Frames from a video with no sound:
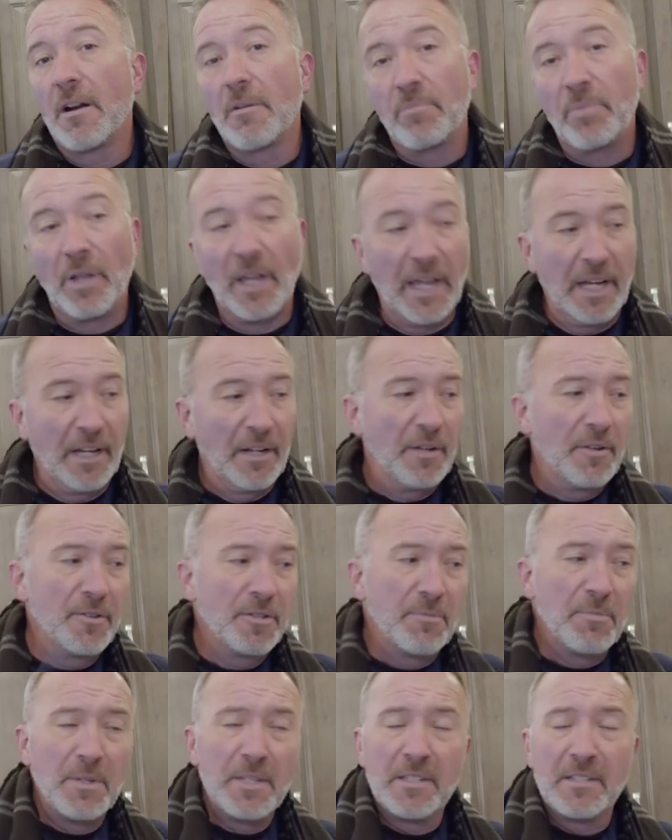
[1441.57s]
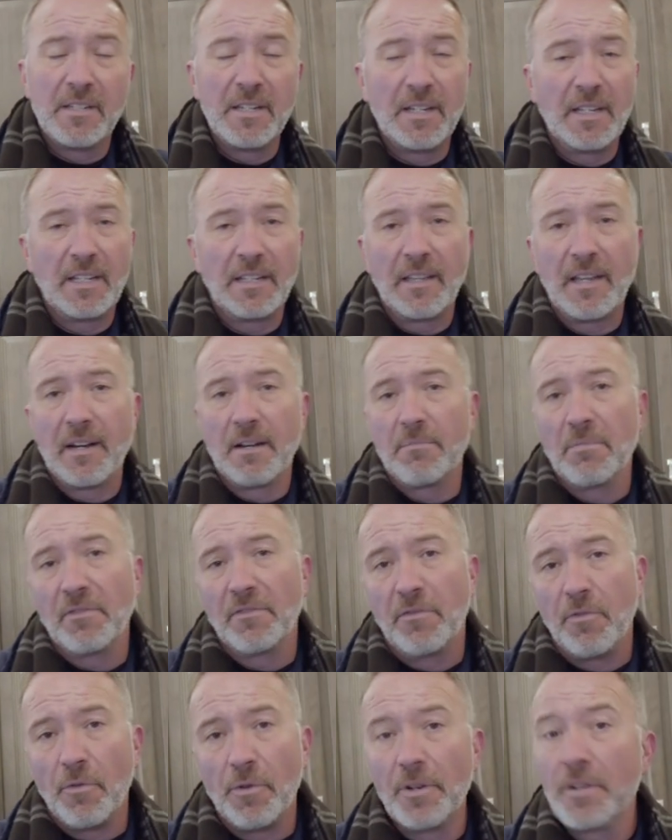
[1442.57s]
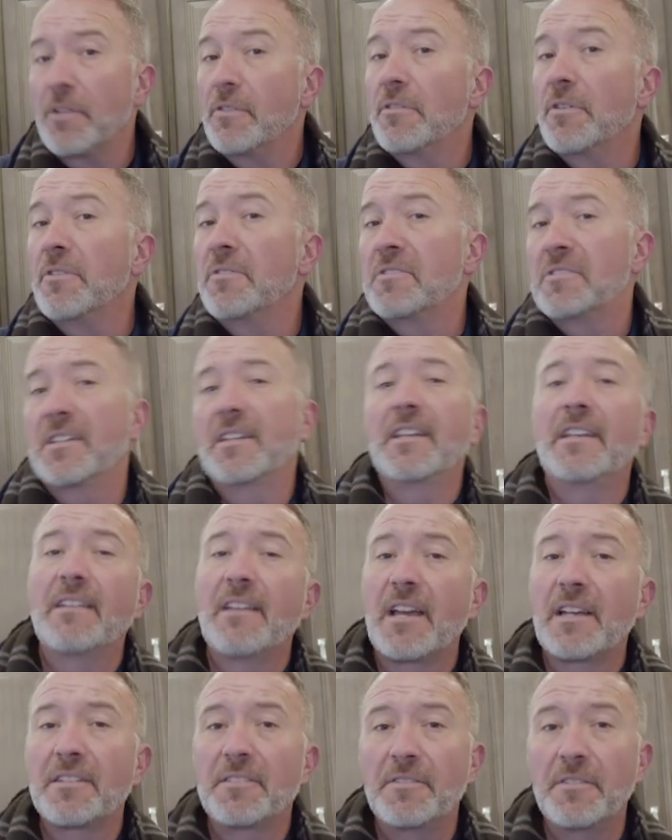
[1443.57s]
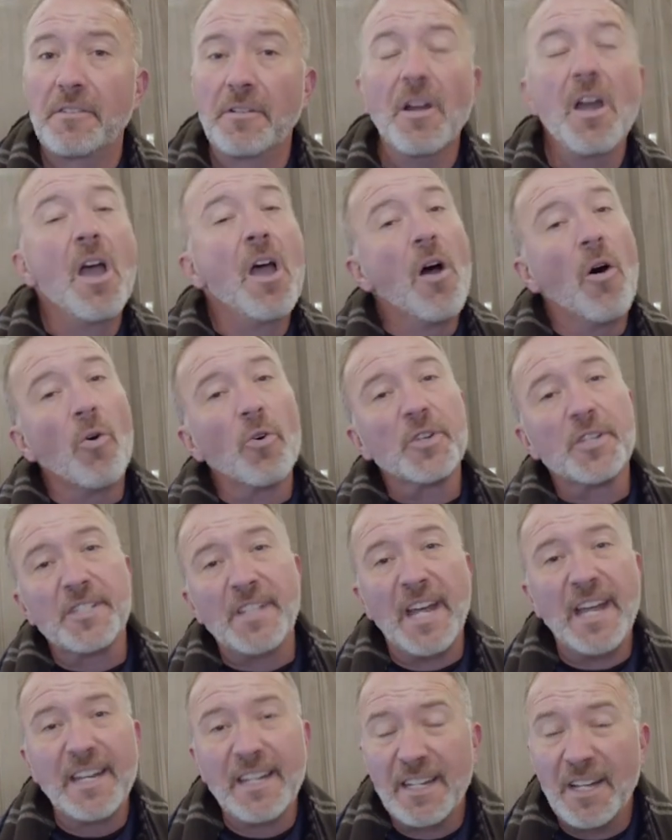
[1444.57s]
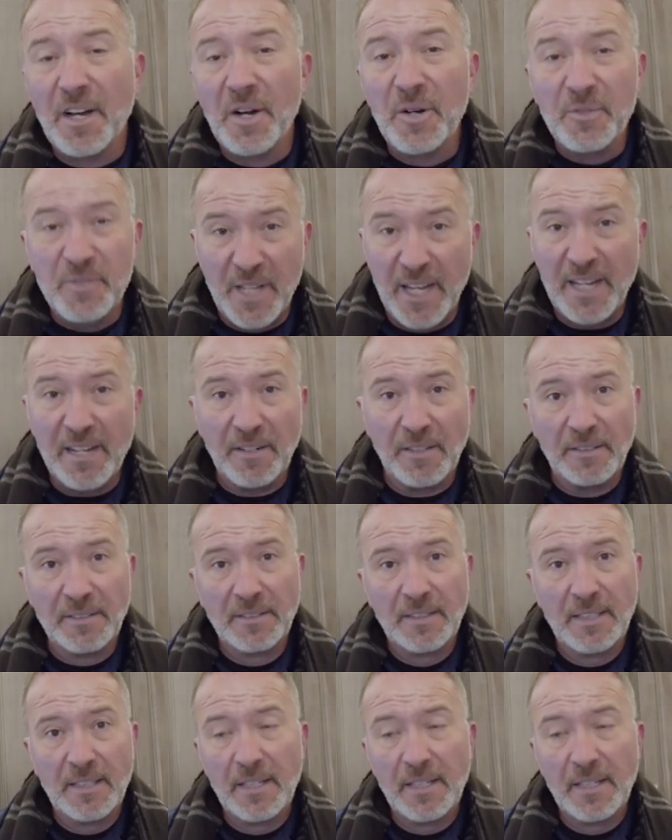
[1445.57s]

airplane, who's been sitting there before you, who's sitting next to you, or staying in a hotel.